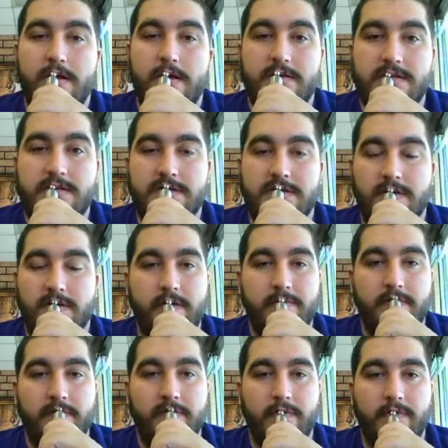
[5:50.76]
It's actually a
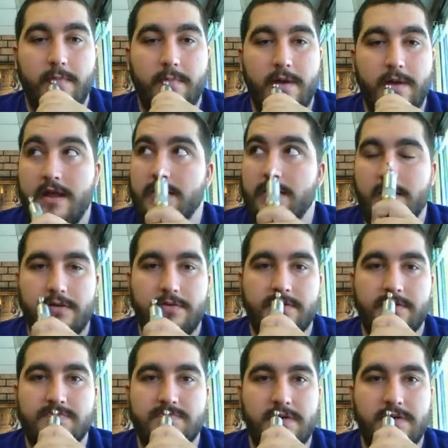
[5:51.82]
flavor from Andy,
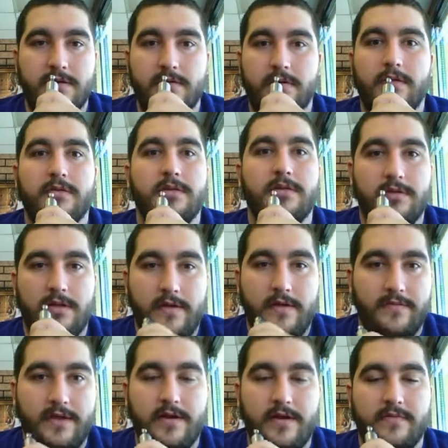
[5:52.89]
who's been
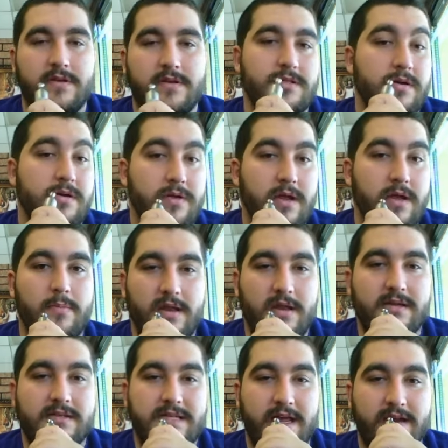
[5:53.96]
lovely enough to donate me
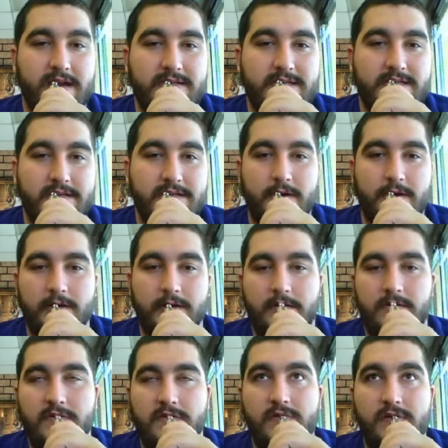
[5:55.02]
his AGA-T so I can do
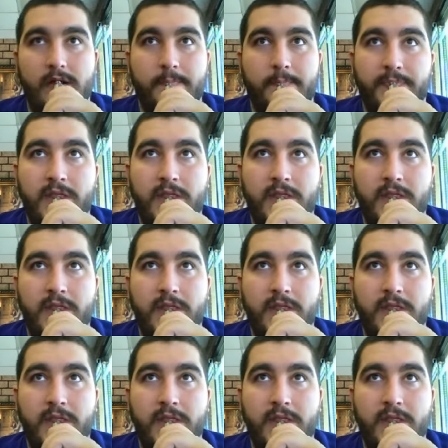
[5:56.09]
this video.